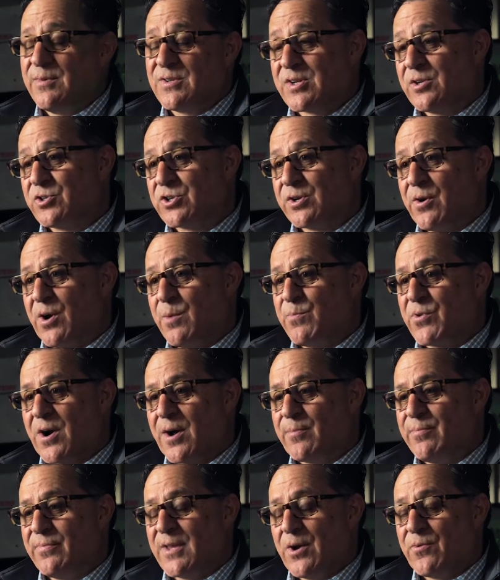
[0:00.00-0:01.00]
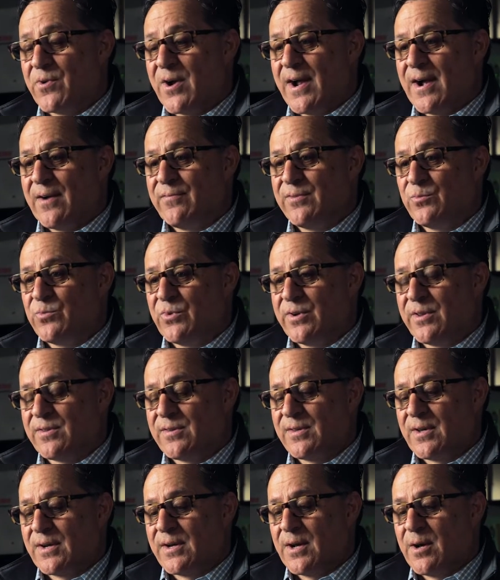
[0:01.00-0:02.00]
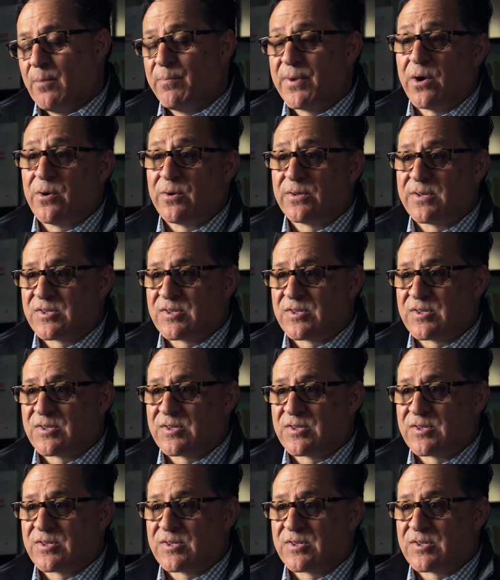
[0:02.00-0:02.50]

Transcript: this engineering problem they were having with uh, a barrel